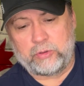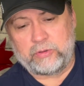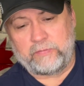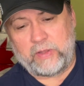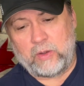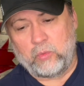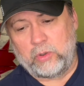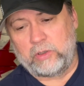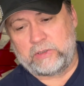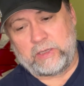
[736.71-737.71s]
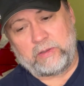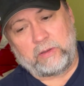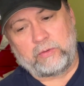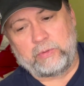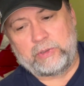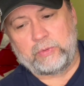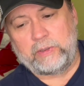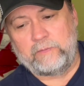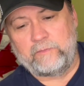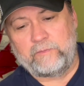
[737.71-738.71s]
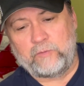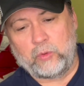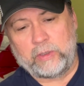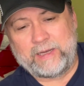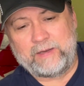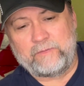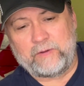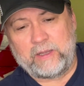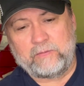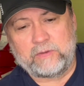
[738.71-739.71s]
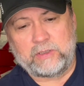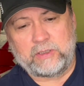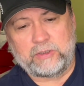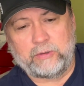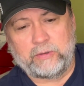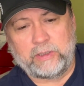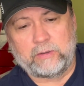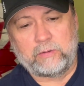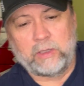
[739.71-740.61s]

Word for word: So if that works, I think 324.95 is, is a good deal.